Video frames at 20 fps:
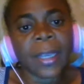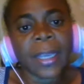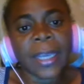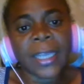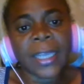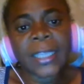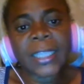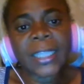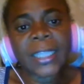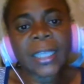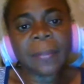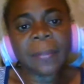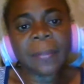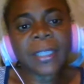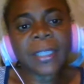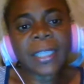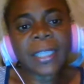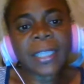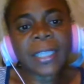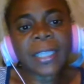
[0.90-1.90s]
It's
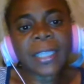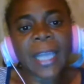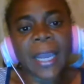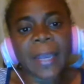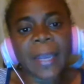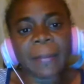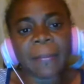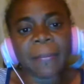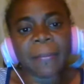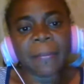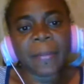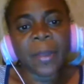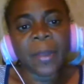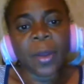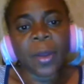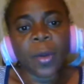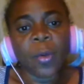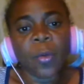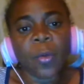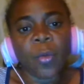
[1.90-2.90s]
tips time.
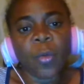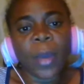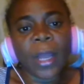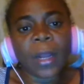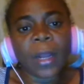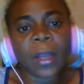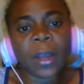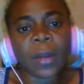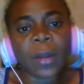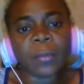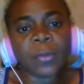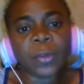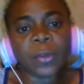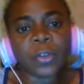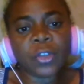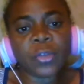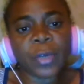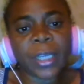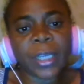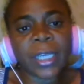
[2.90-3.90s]
Welcome to
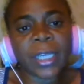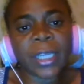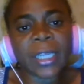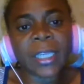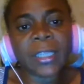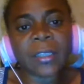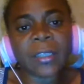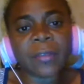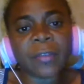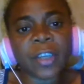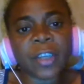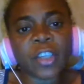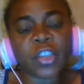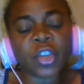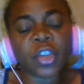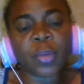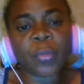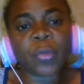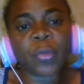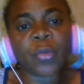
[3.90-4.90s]
Training
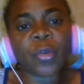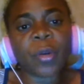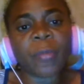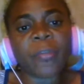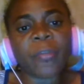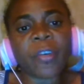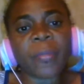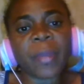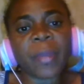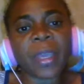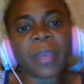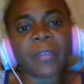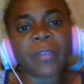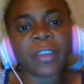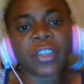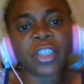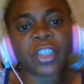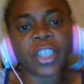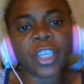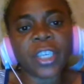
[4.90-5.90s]
Intervention Program for Behavior
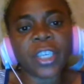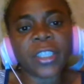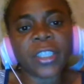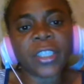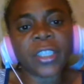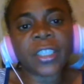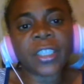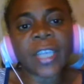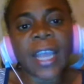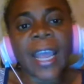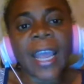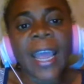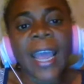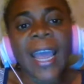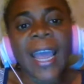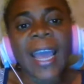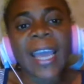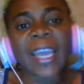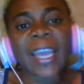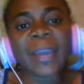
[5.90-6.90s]
Change.
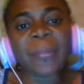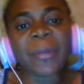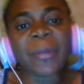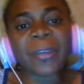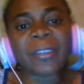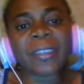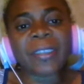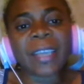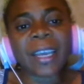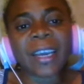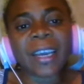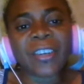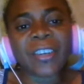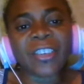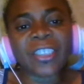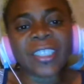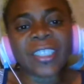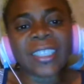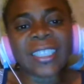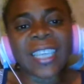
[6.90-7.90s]
I am your
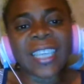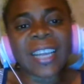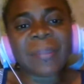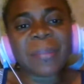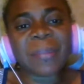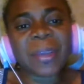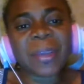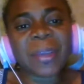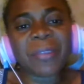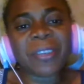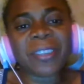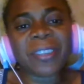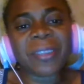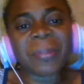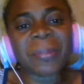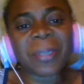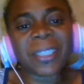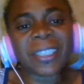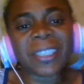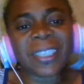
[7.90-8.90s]
psychologist and behavior
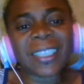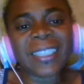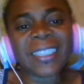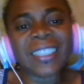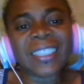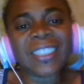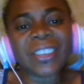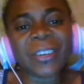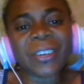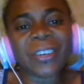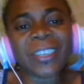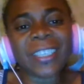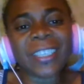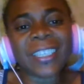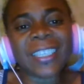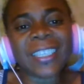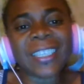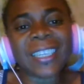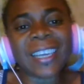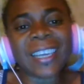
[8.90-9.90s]
specialist,
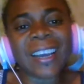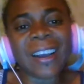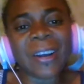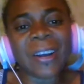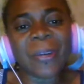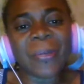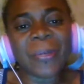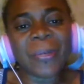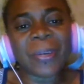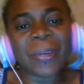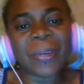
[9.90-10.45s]
Geraldine Garwood.